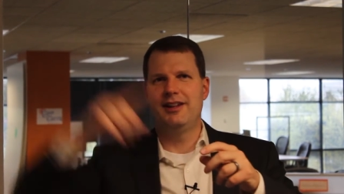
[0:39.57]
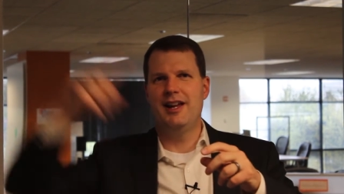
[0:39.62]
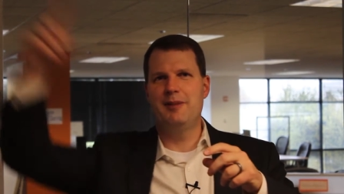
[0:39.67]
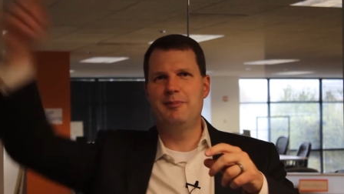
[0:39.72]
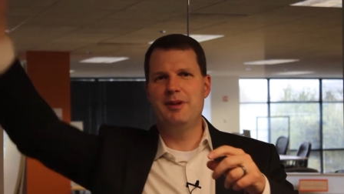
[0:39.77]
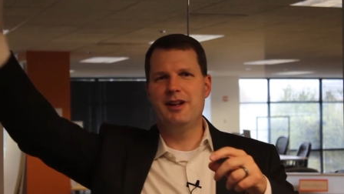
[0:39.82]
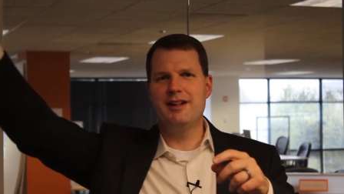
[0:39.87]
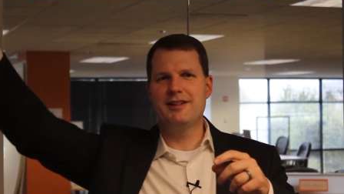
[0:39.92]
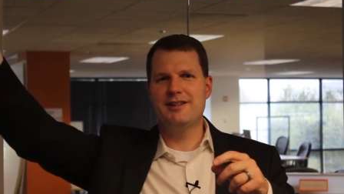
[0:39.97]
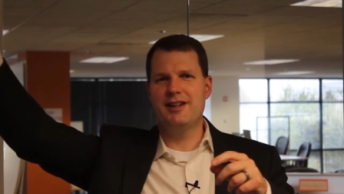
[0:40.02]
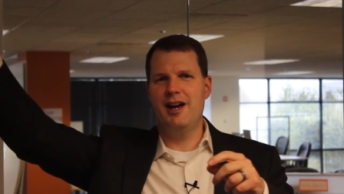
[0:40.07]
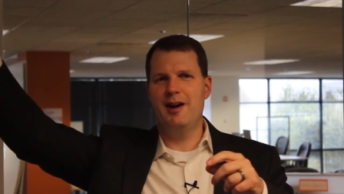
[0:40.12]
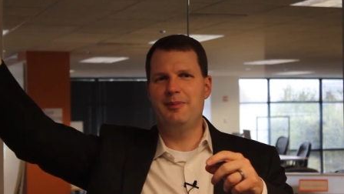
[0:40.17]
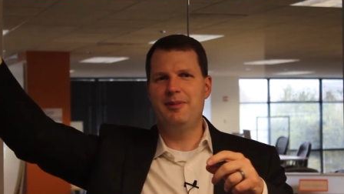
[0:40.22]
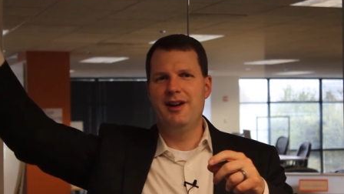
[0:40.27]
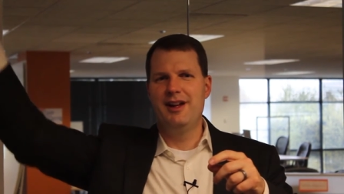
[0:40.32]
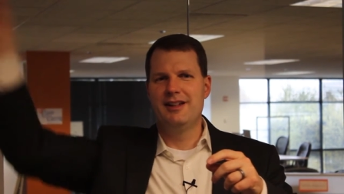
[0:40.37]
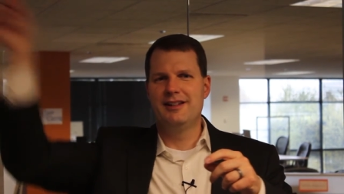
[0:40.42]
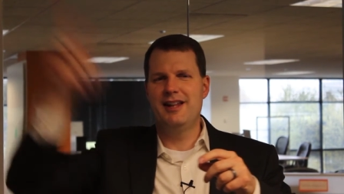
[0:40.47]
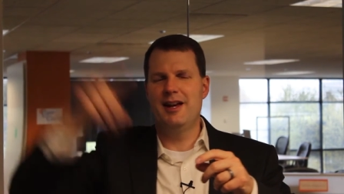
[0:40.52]
10 minutes
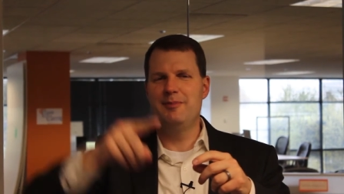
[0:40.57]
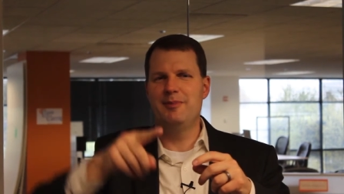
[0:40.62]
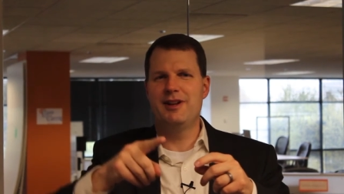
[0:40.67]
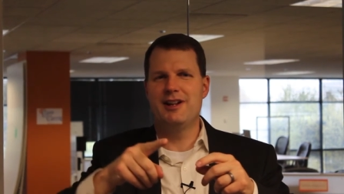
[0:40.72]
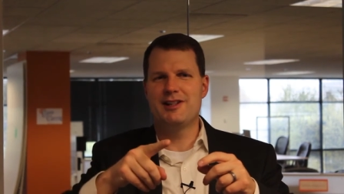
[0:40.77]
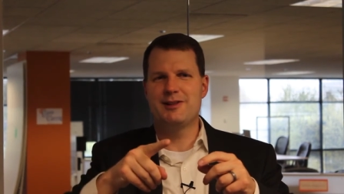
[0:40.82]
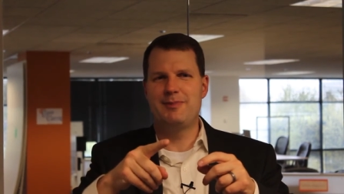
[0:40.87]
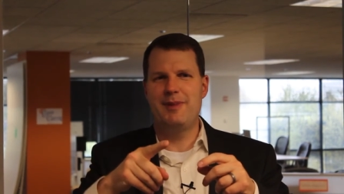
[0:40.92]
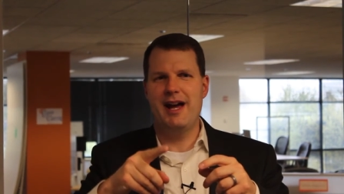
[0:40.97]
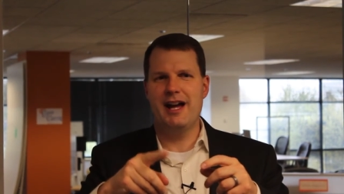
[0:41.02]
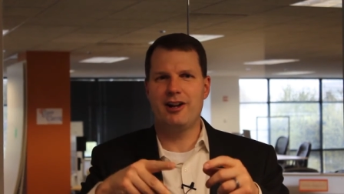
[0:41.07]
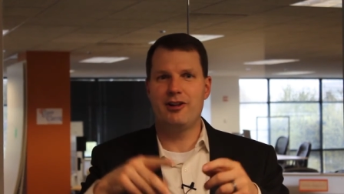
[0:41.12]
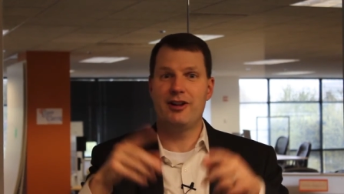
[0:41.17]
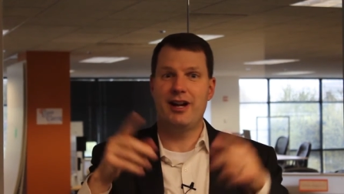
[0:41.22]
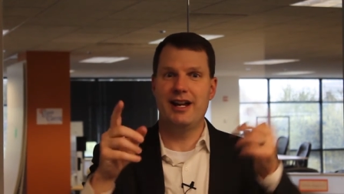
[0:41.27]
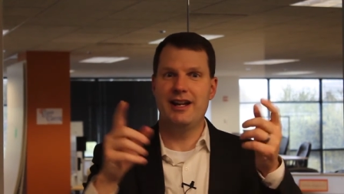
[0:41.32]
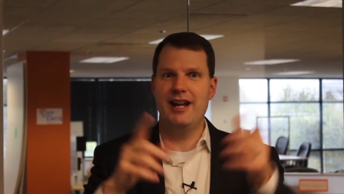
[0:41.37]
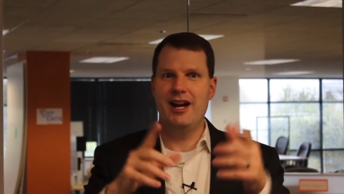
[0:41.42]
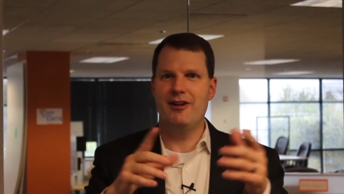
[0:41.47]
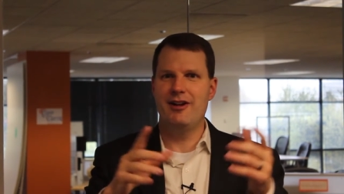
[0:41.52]
up, 10 minutes back.
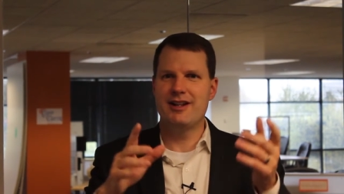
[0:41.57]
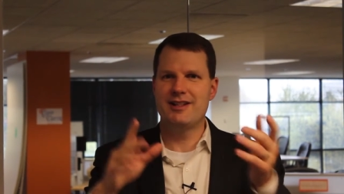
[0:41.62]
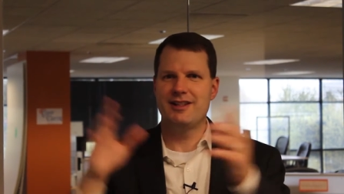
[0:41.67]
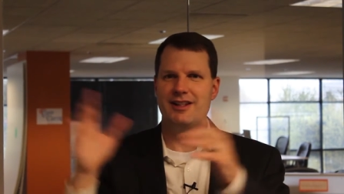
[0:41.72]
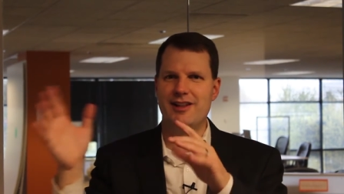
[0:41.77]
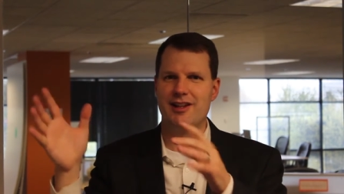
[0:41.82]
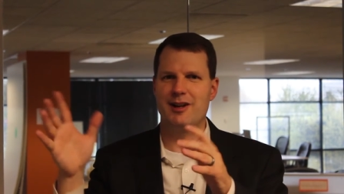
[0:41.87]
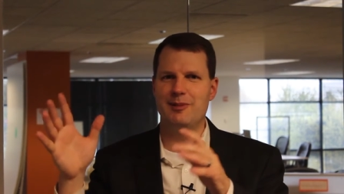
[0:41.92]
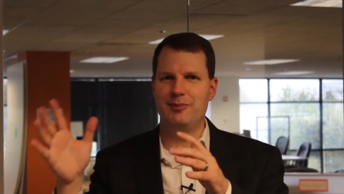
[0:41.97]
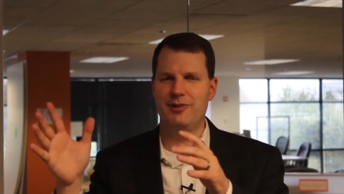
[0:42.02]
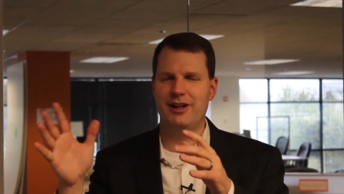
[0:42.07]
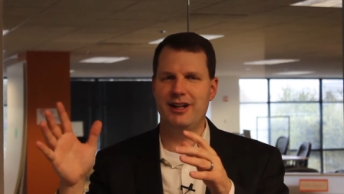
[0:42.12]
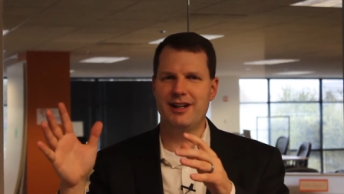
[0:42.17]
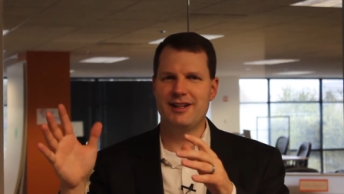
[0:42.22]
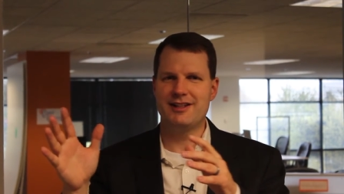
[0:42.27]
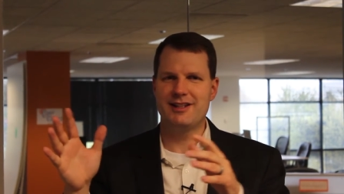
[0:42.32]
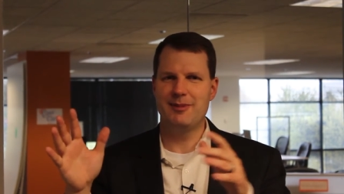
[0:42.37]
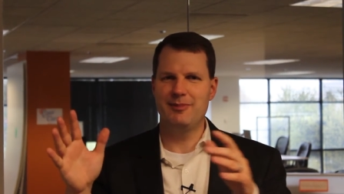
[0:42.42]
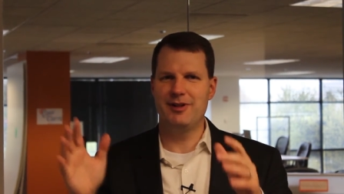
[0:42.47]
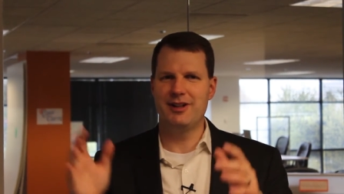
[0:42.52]
Okay, now I see that I'm
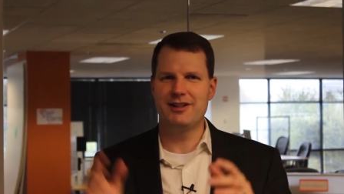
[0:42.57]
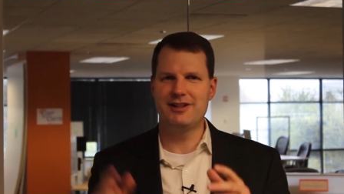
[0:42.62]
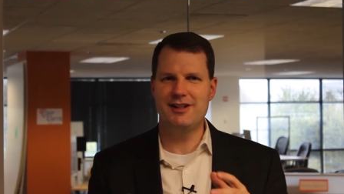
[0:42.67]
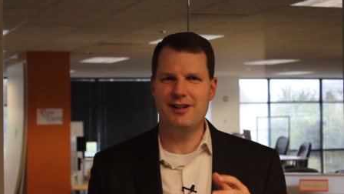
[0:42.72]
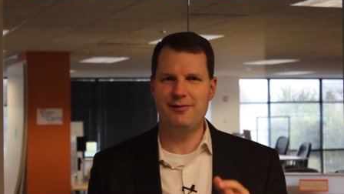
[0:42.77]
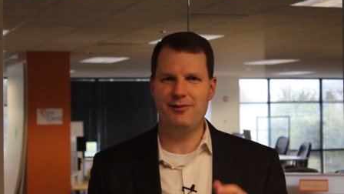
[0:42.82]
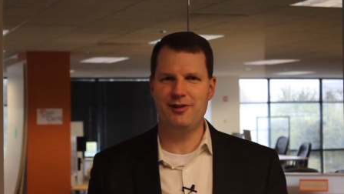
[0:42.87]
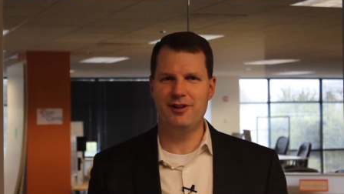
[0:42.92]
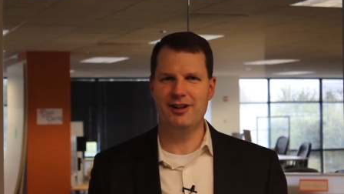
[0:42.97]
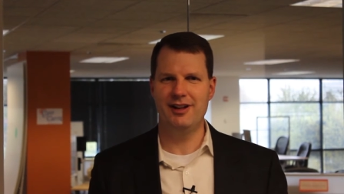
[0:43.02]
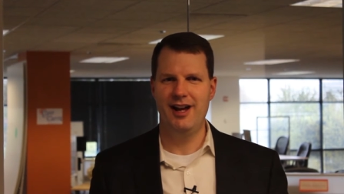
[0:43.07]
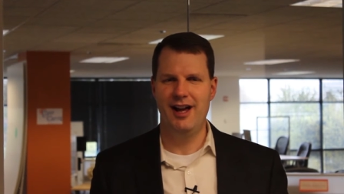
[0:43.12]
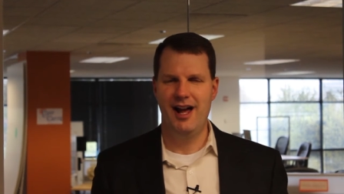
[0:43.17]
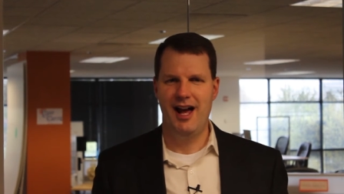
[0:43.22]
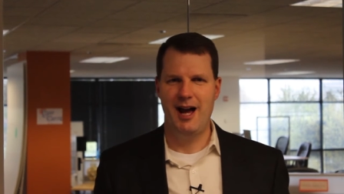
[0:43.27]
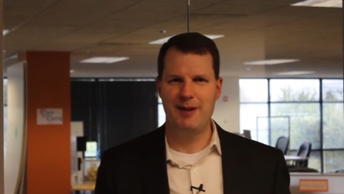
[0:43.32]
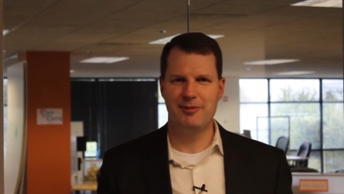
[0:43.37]
looking at something different.